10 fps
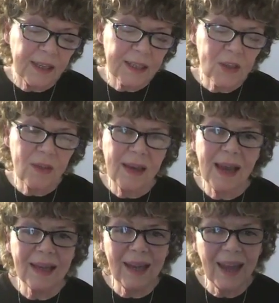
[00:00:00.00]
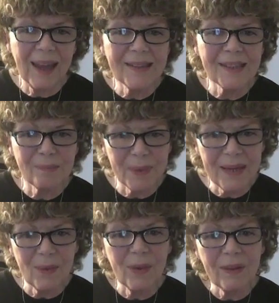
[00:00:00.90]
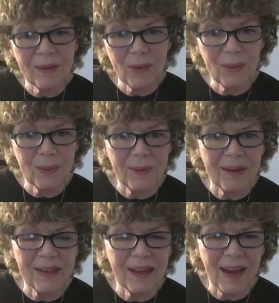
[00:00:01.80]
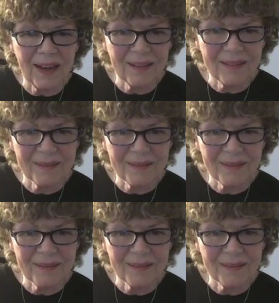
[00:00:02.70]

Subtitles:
so that I can speak with you again."